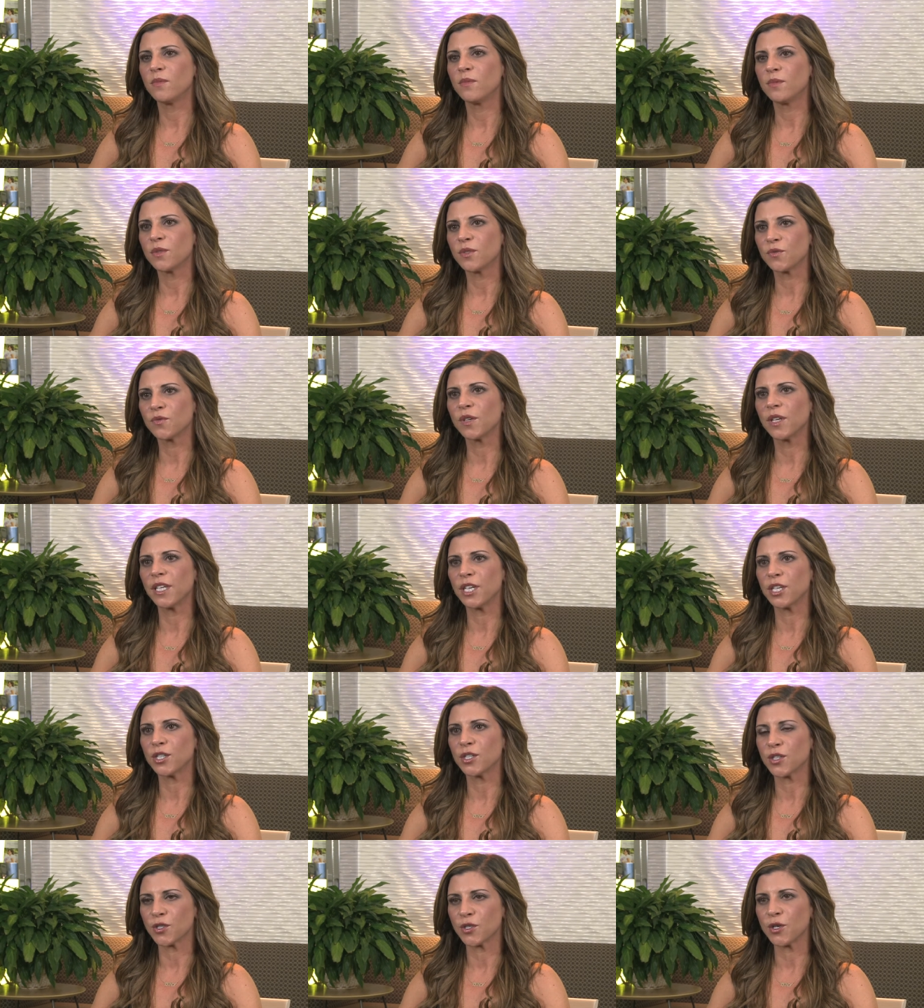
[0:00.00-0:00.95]
was really
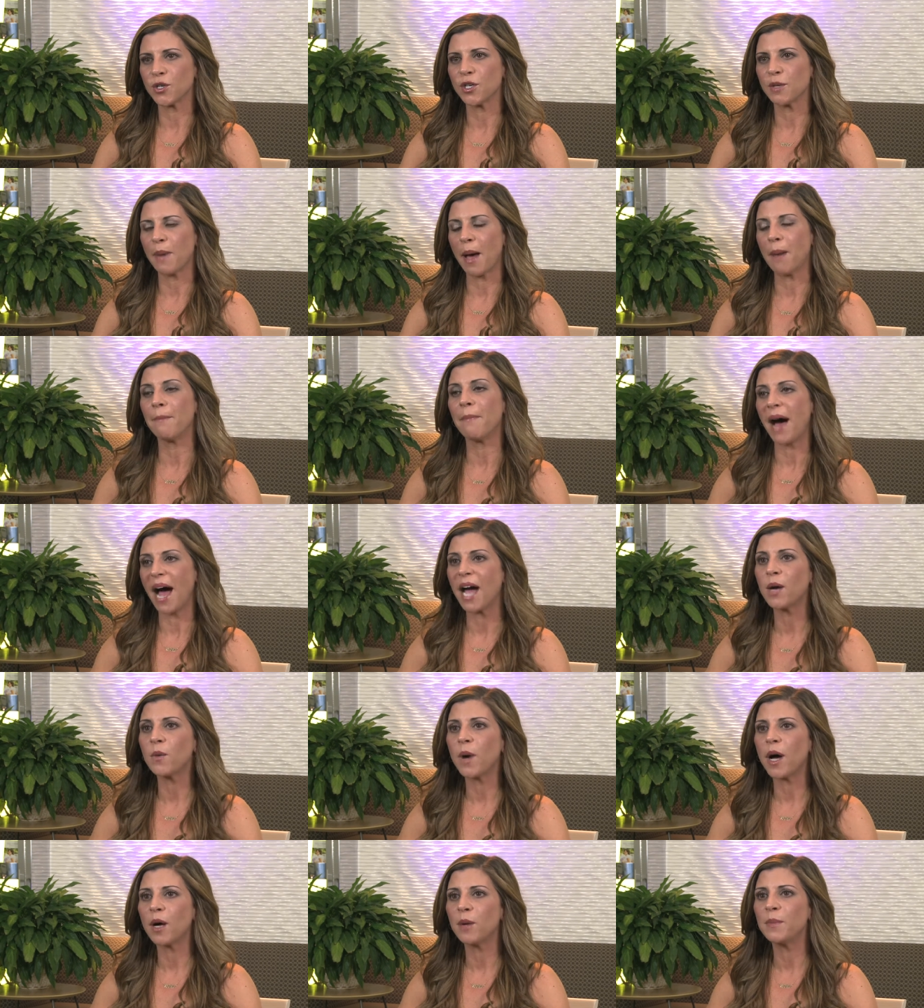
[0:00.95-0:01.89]
concerned about
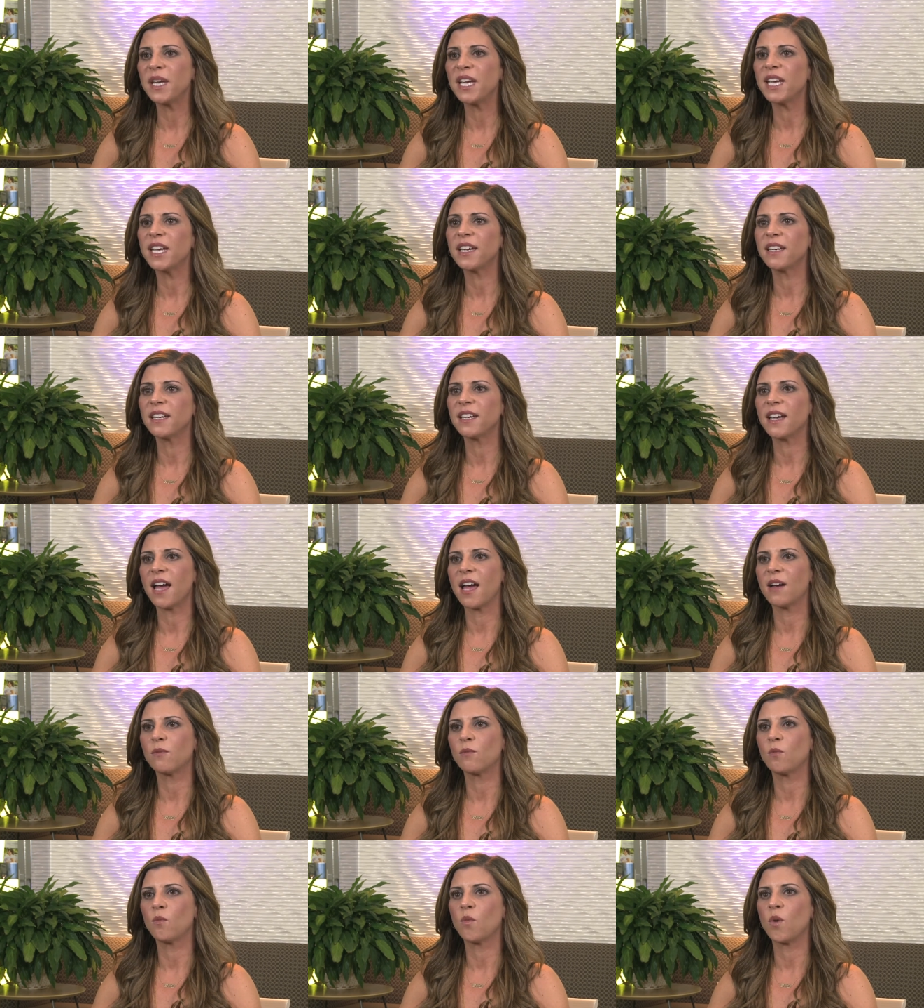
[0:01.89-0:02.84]
my well-being
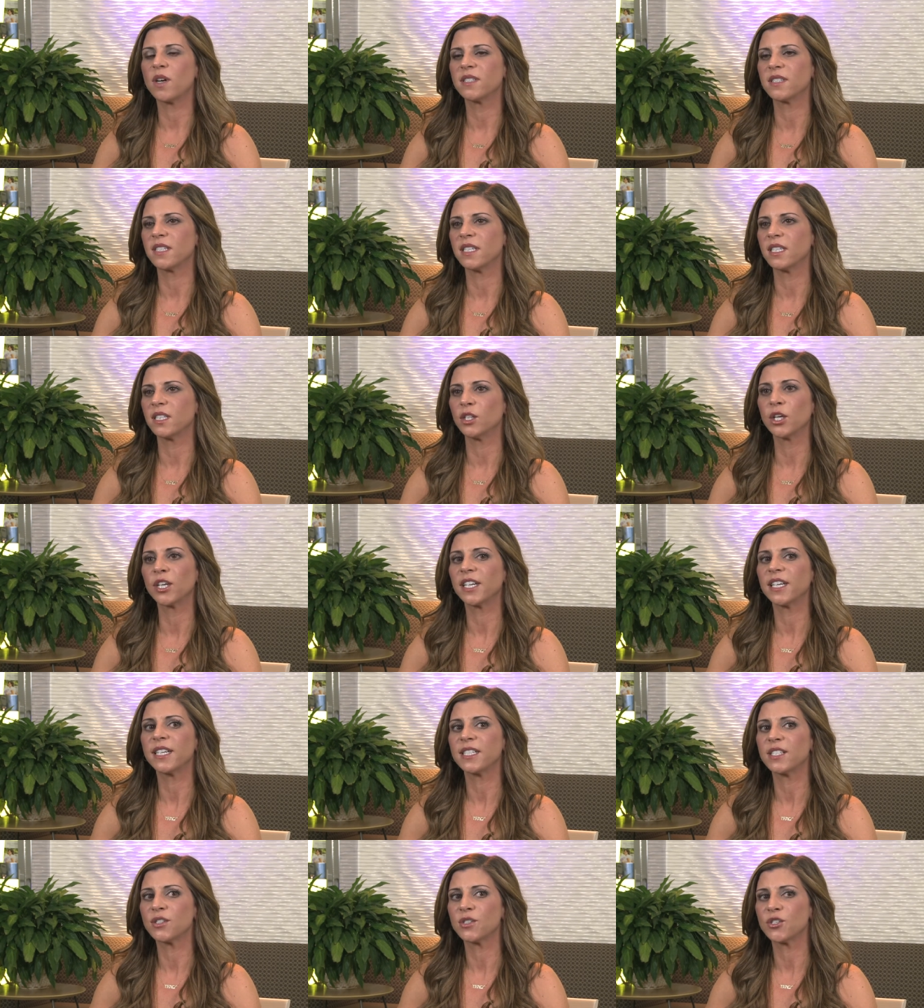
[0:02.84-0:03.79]
and wasn't
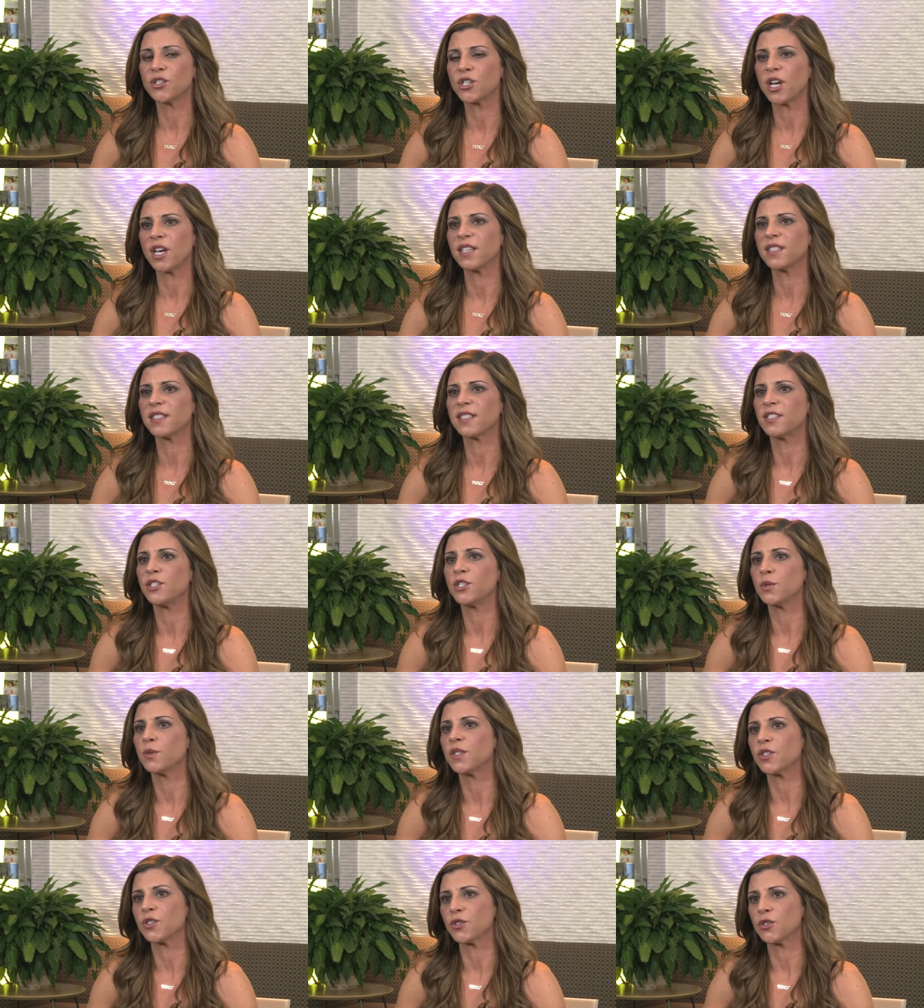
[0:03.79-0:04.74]
looking to just
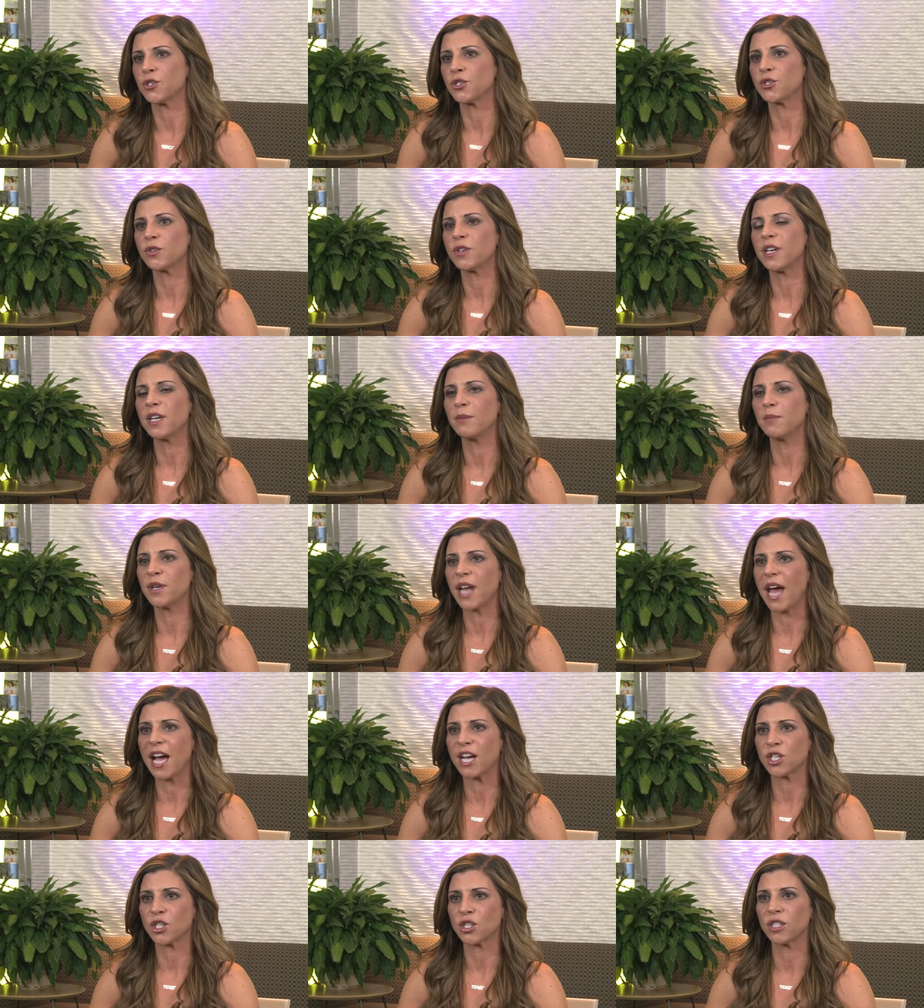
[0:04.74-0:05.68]
do a surgery, but
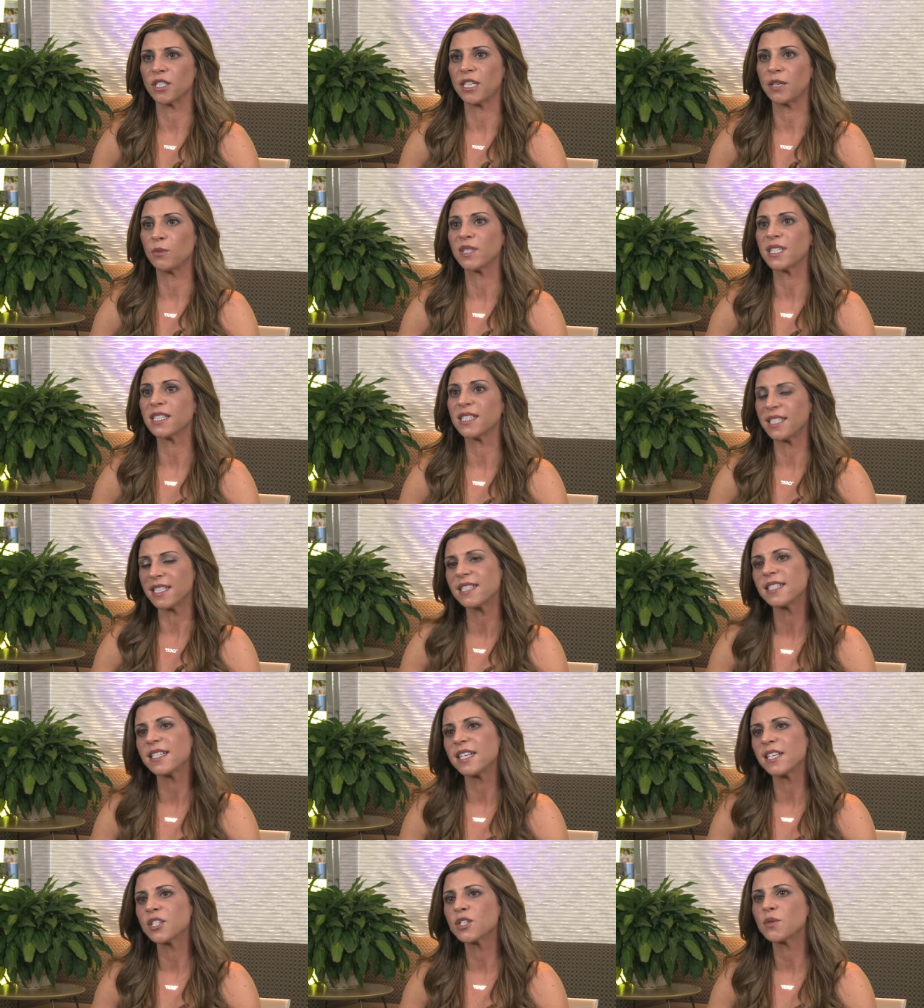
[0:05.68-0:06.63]
actually was
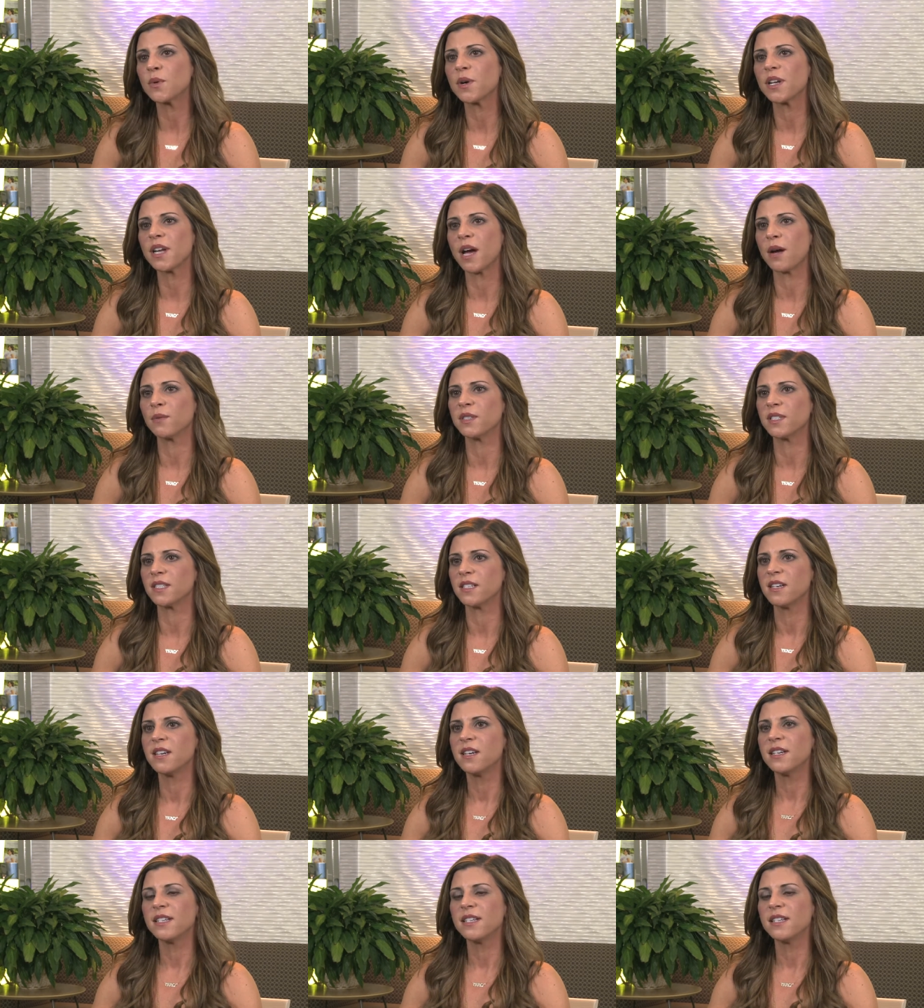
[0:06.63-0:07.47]
listening to what I was